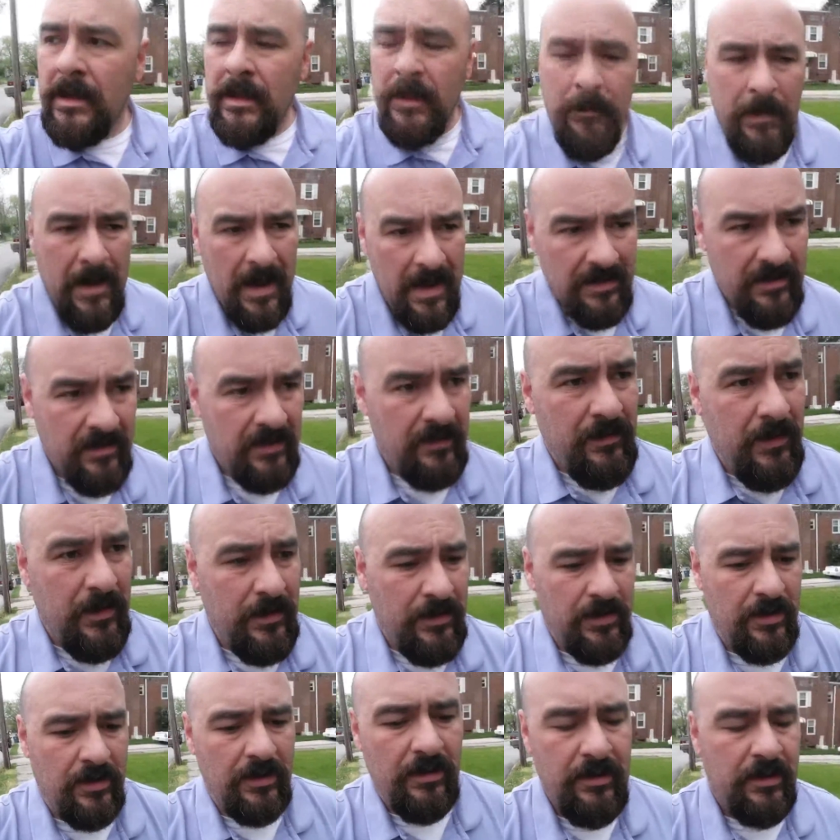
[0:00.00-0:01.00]
the pastor of
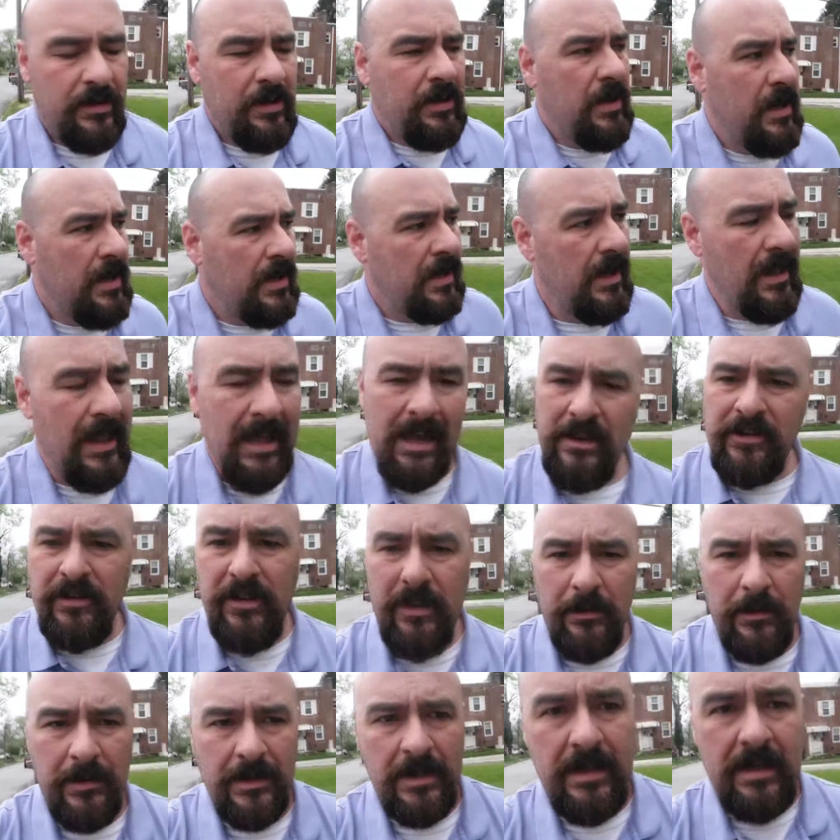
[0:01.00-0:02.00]
our church
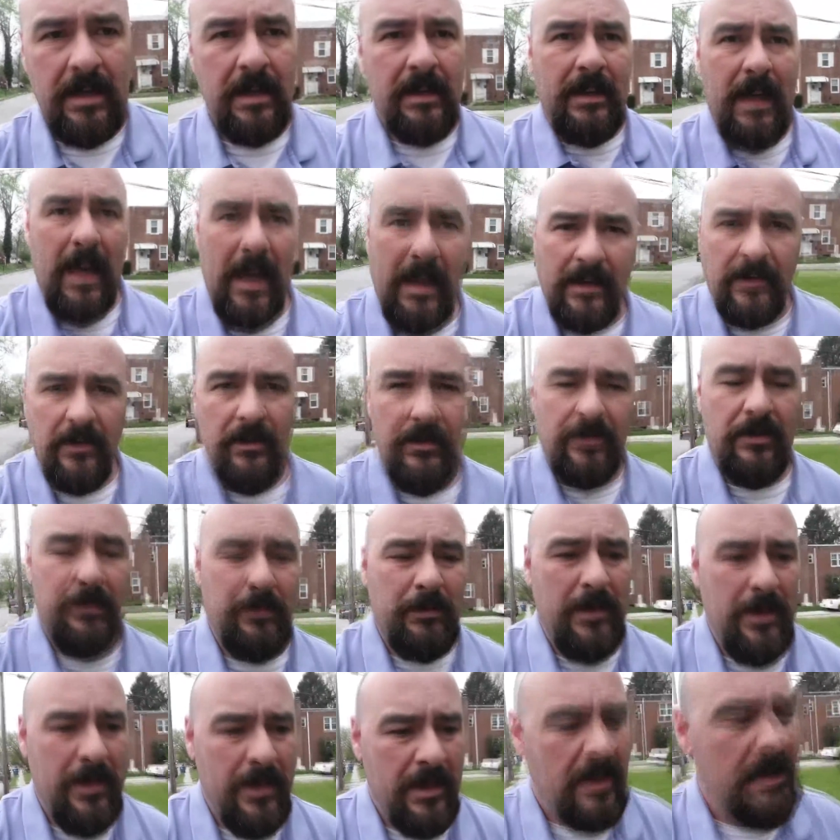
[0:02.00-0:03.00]
last year was
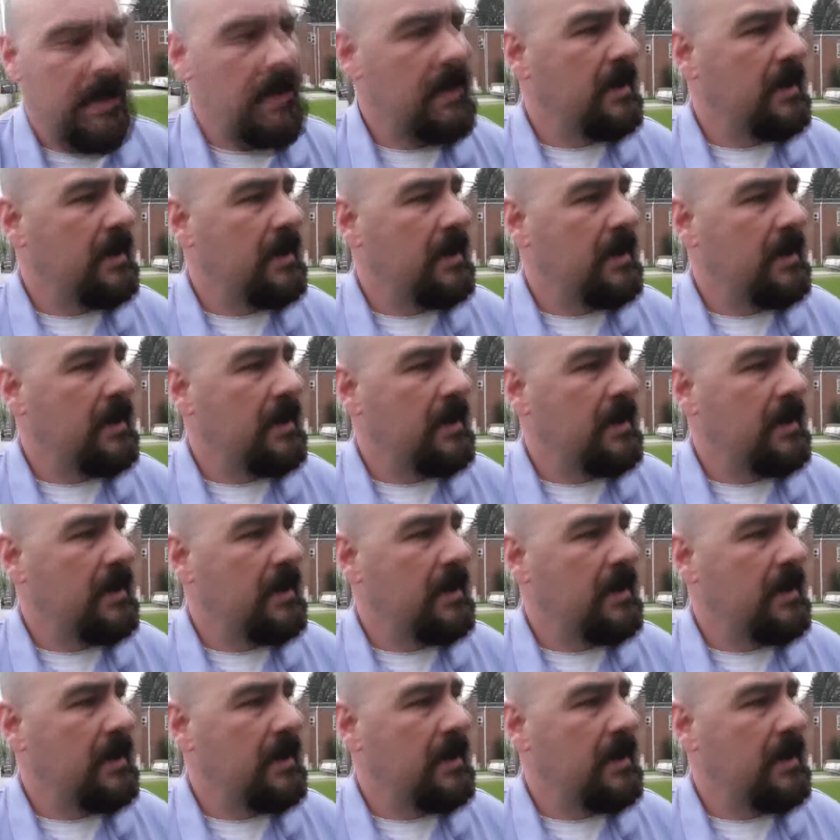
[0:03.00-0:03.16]
diagnosed with